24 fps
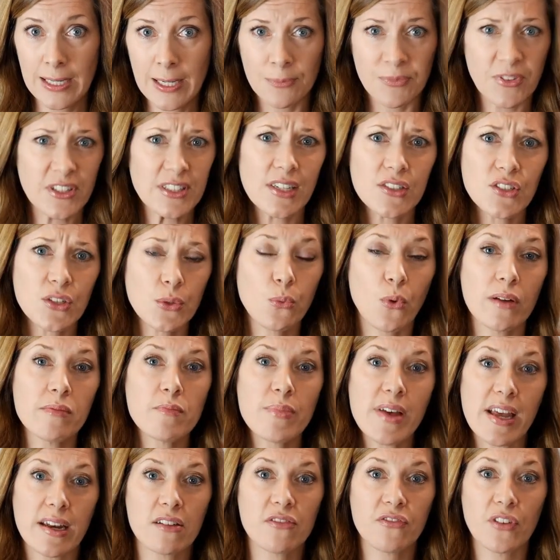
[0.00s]
And that's actually one
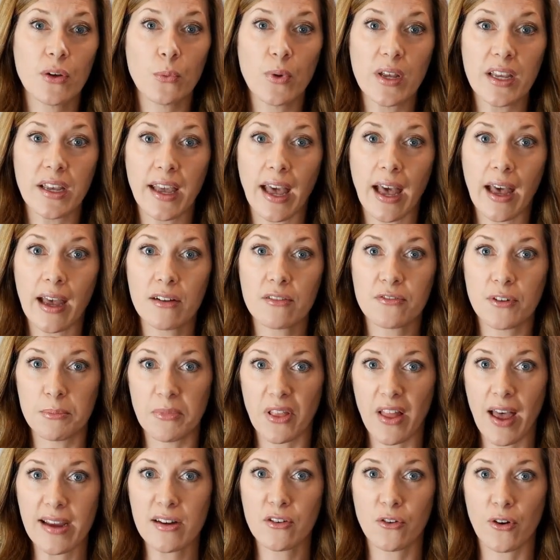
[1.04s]
benefit we get from
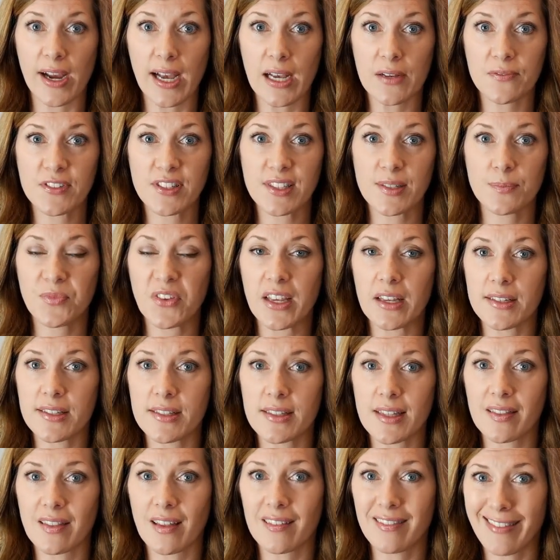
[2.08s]
line graphs is
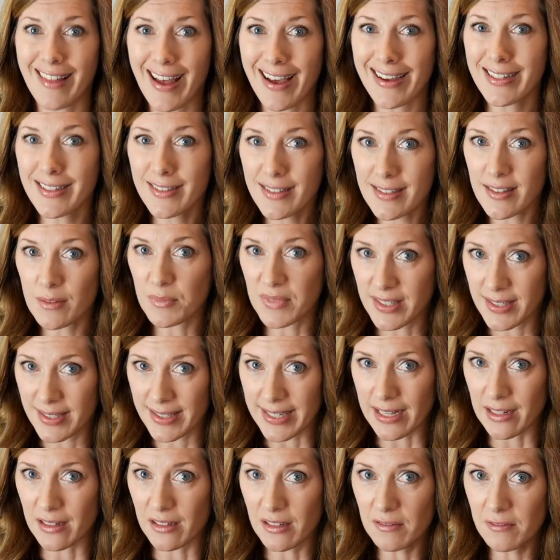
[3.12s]
that the lines
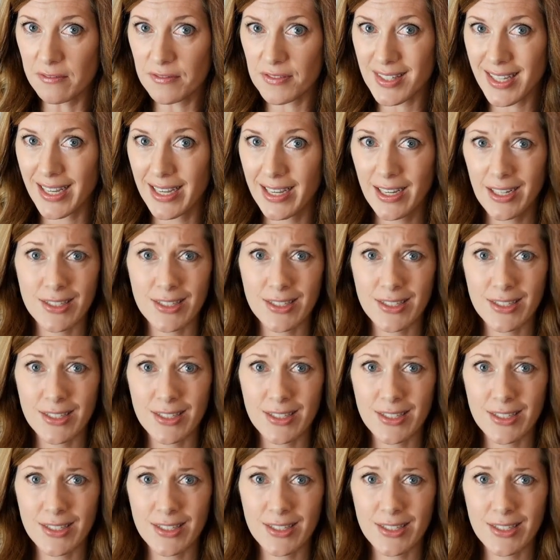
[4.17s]
themselves